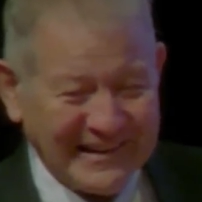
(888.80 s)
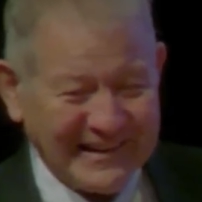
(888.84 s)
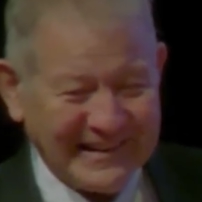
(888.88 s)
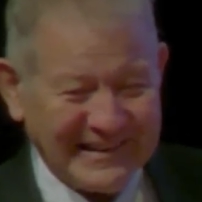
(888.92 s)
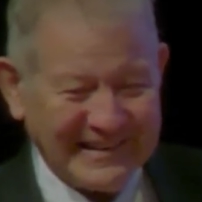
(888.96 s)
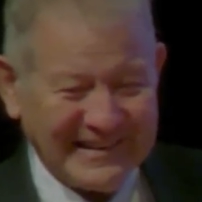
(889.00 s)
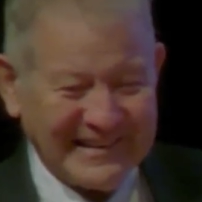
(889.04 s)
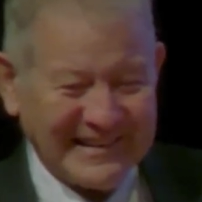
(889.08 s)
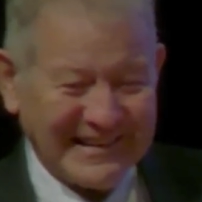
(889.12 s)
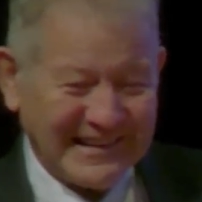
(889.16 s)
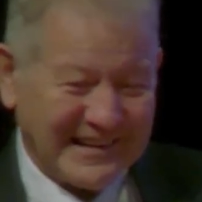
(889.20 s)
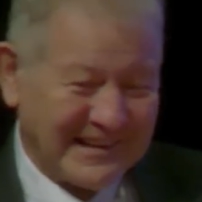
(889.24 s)

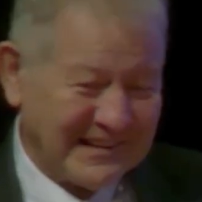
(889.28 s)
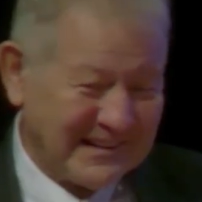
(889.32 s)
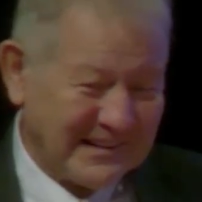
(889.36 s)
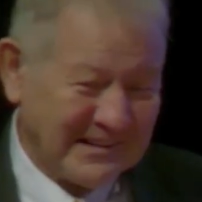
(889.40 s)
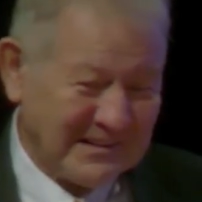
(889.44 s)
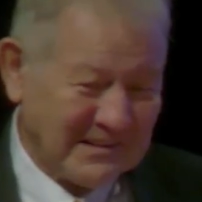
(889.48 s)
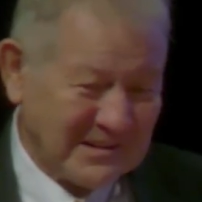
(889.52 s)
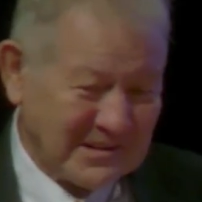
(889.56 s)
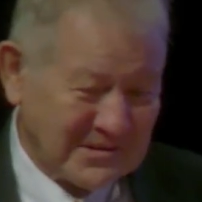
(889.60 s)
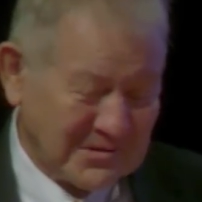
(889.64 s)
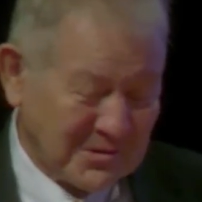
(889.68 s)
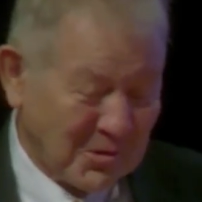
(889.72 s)
And
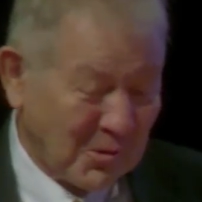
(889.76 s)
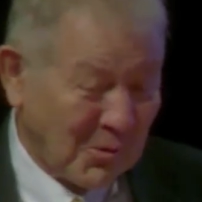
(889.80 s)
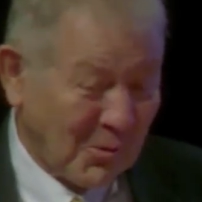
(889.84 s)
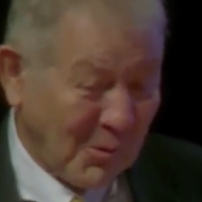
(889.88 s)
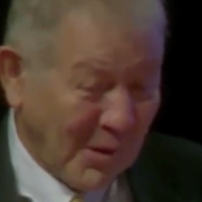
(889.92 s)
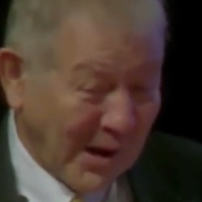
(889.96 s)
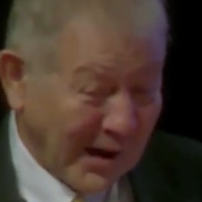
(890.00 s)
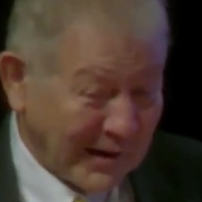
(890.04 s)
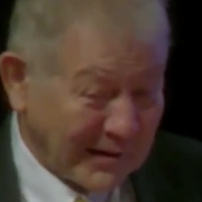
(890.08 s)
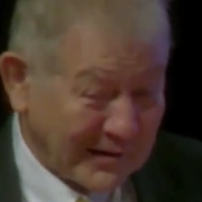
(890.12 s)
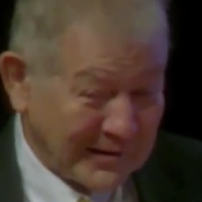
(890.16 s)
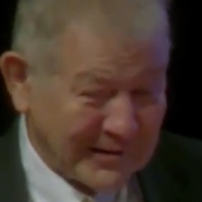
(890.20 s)
there's no
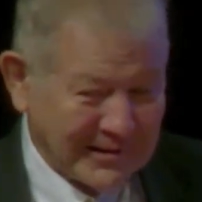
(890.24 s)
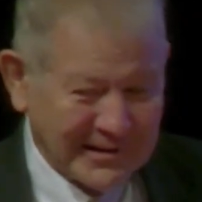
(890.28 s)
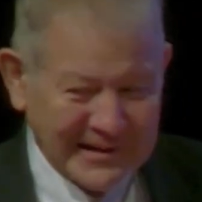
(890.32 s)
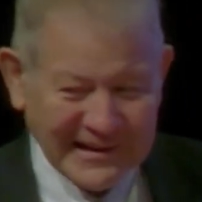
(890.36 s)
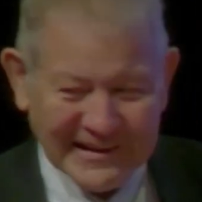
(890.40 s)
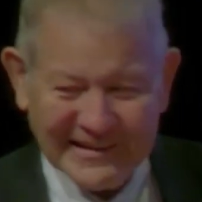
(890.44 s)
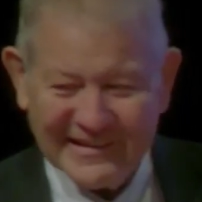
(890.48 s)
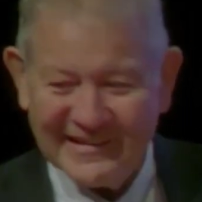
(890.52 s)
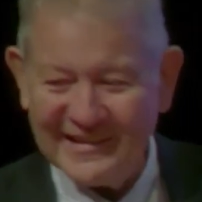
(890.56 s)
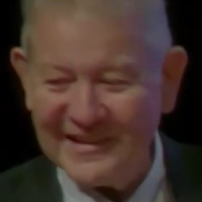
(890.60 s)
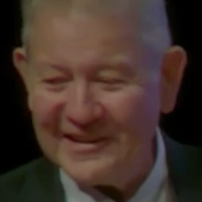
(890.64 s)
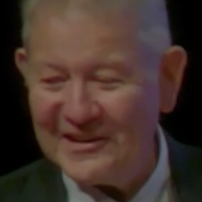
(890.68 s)
water, and
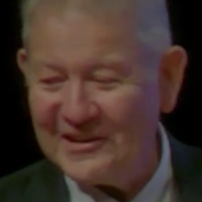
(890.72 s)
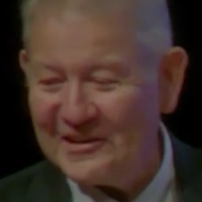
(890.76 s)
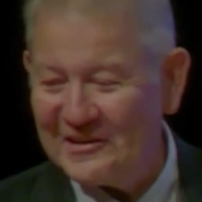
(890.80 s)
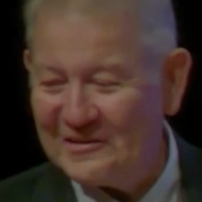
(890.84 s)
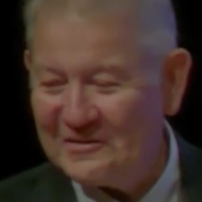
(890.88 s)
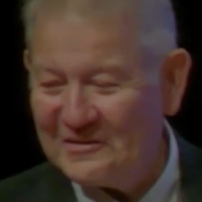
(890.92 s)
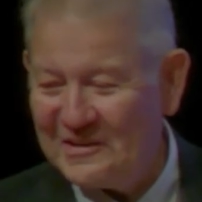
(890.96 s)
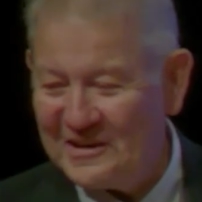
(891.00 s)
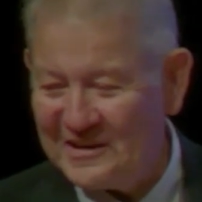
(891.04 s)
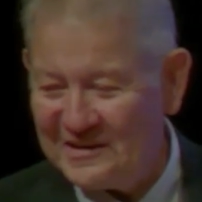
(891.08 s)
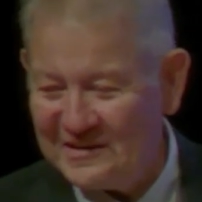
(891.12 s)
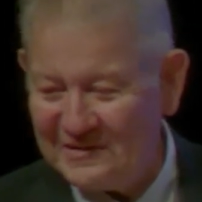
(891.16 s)

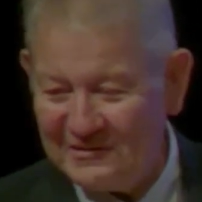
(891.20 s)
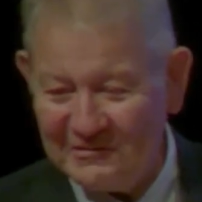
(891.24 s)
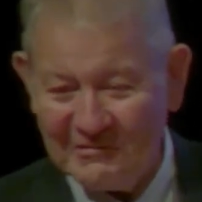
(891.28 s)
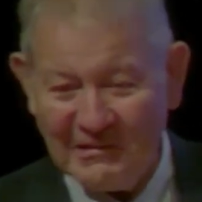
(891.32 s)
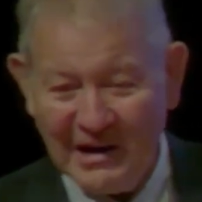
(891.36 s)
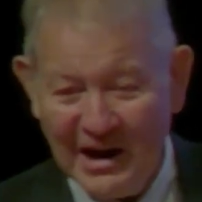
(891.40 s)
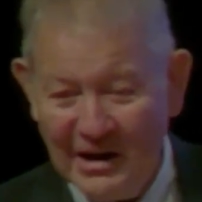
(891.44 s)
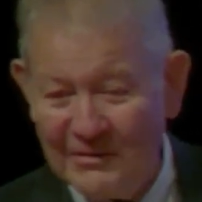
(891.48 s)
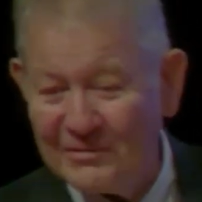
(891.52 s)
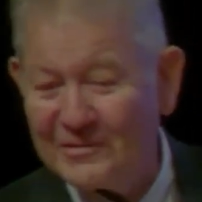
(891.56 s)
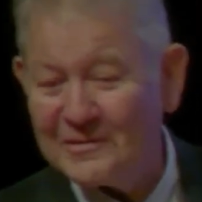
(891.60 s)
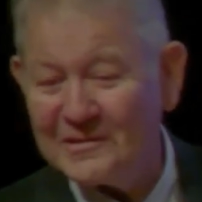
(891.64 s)
it's
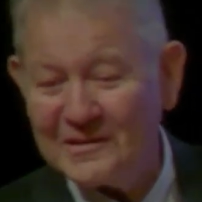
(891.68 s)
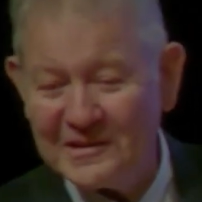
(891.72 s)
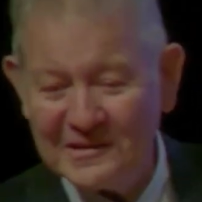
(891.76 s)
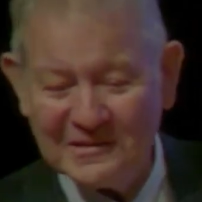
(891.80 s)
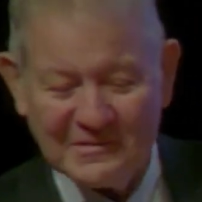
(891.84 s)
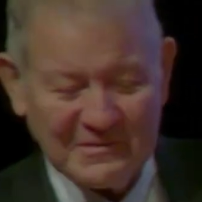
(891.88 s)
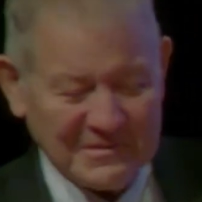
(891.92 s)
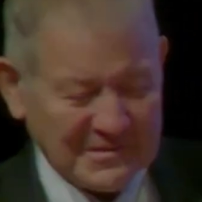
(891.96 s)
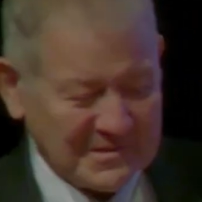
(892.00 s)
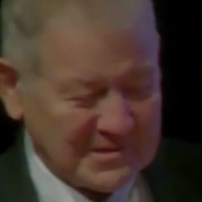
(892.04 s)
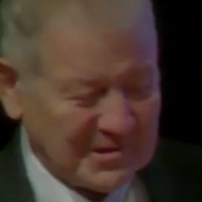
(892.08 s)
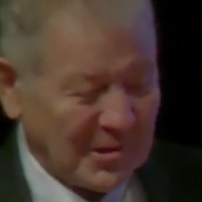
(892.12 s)
gravel and
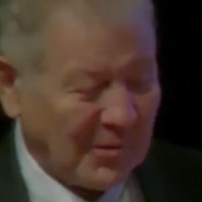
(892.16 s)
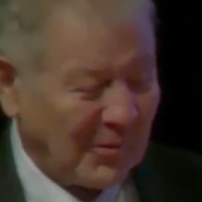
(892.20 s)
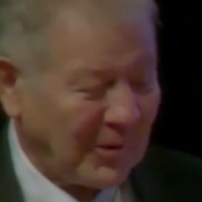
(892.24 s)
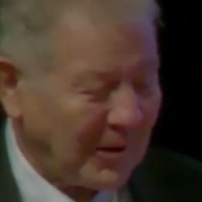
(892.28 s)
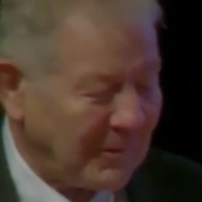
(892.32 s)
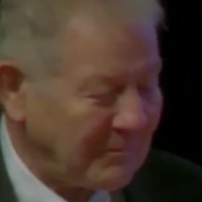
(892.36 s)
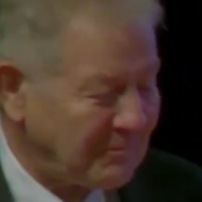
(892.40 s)
so on.